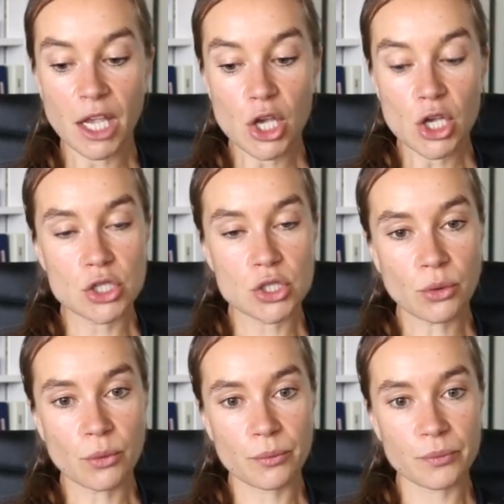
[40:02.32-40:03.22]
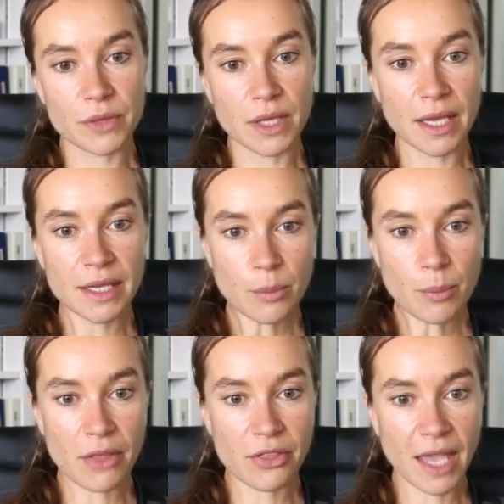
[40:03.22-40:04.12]
So
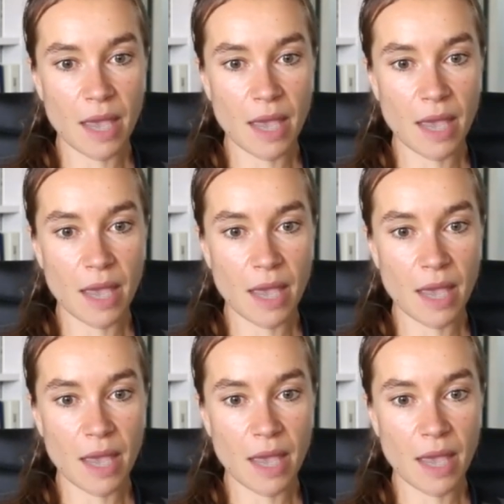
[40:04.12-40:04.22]
idiopathic